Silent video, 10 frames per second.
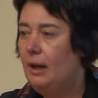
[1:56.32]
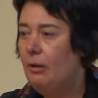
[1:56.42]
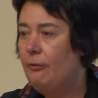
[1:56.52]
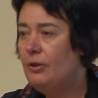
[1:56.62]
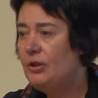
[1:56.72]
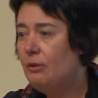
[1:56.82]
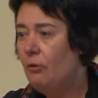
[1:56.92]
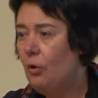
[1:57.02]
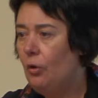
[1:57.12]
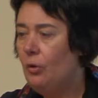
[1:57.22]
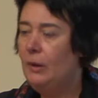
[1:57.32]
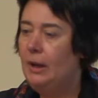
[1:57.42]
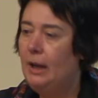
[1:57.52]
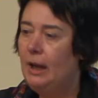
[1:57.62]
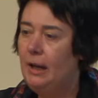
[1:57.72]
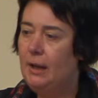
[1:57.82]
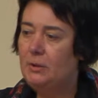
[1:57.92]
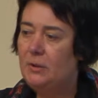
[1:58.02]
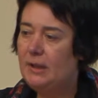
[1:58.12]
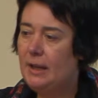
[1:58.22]
First of all, I'd like
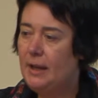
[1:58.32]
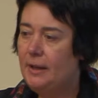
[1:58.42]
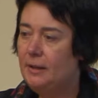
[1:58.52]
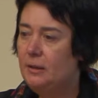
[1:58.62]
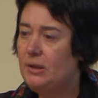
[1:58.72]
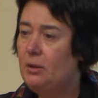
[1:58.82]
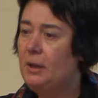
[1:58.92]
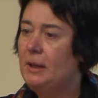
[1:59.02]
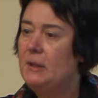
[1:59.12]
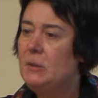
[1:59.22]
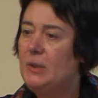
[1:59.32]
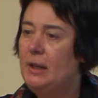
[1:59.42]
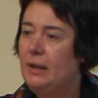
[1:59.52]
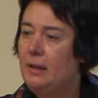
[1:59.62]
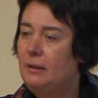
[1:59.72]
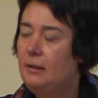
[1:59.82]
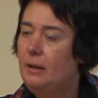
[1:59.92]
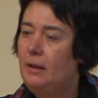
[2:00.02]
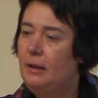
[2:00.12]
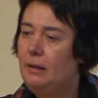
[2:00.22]
to say that historically speaking,
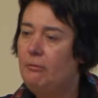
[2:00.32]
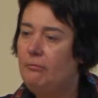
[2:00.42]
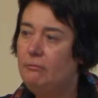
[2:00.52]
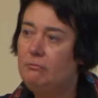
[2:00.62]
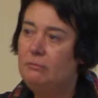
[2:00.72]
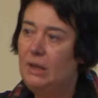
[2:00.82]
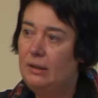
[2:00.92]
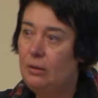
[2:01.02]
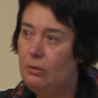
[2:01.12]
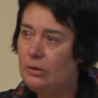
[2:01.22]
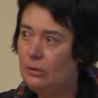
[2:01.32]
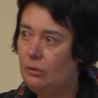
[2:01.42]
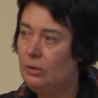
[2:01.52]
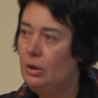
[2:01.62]
and also